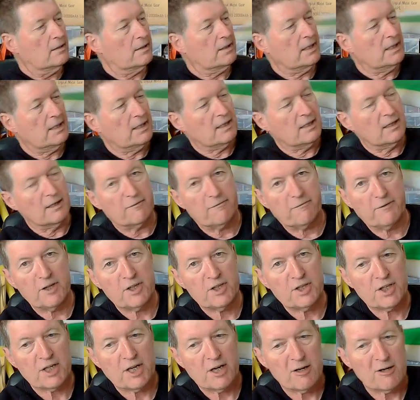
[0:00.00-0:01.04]
the
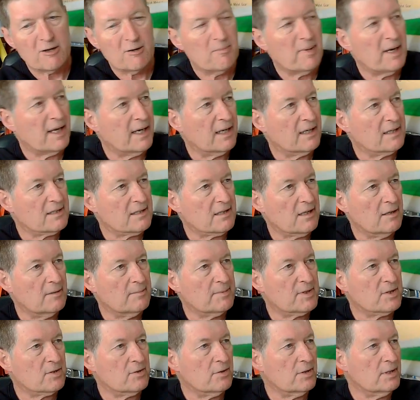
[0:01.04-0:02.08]
LaFiche aerobatic
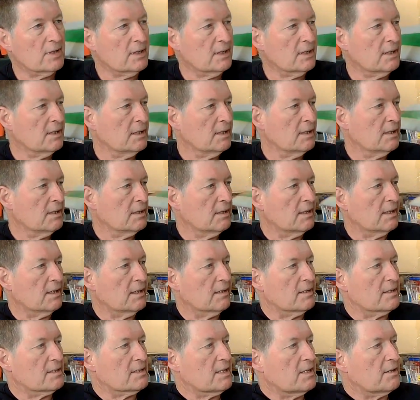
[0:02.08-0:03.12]
slope soarer, Uh,
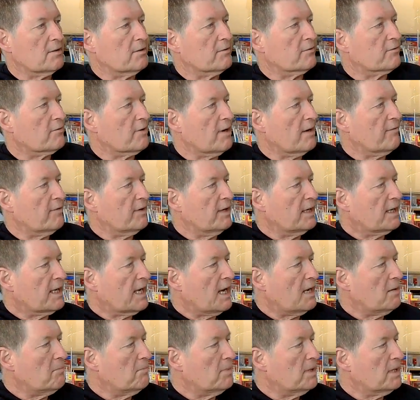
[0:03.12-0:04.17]
the centre of gravity
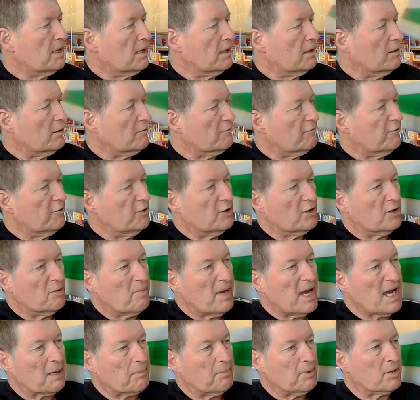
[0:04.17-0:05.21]
can be a lot further
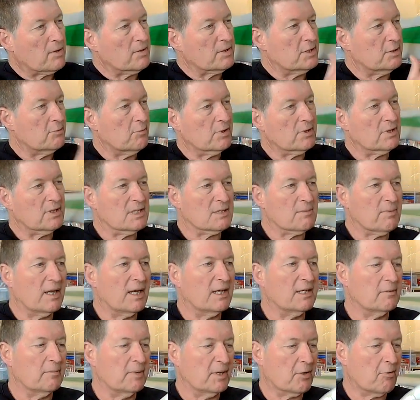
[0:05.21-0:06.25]
back because you want this
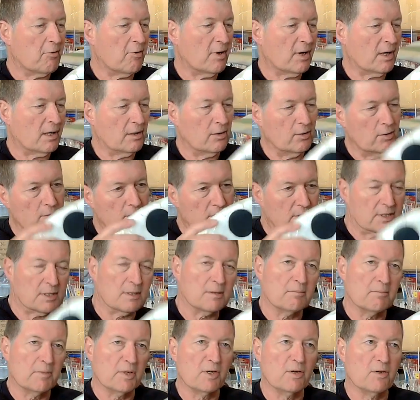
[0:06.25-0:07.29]
plane to be quite loose
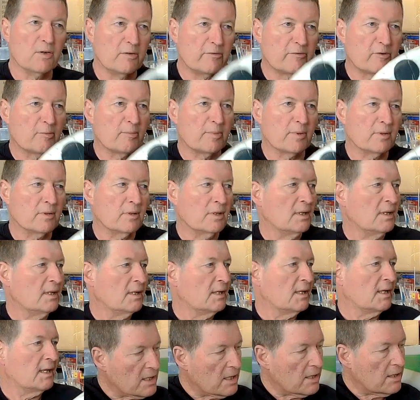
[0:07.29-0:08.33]
and manoeuvrable,
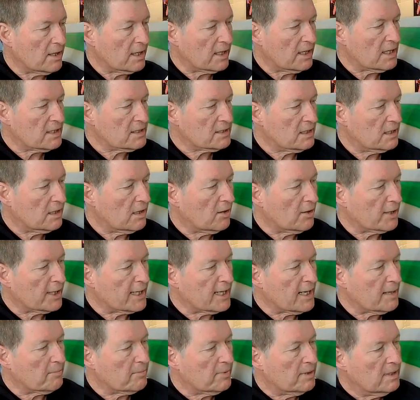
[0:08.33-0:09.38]
so you can actually line
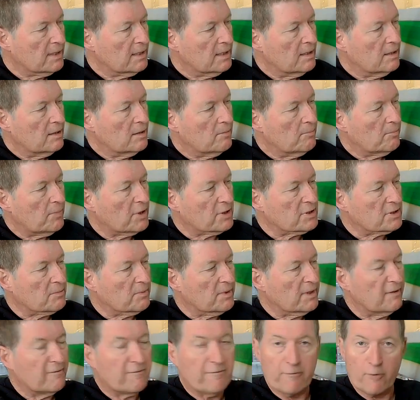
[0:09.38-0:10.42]
it up
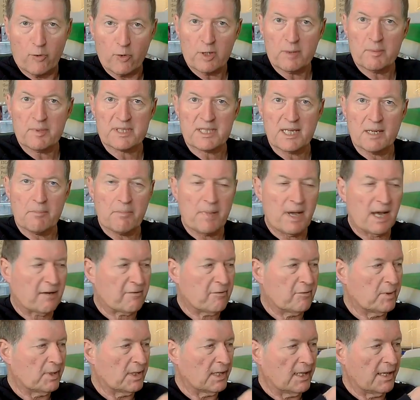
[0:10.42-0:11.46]
possibly forty percent back
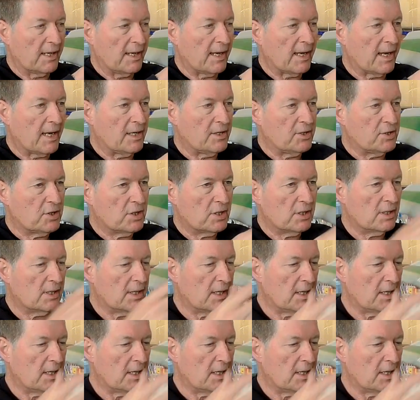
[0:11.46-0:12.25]
from the leading edge.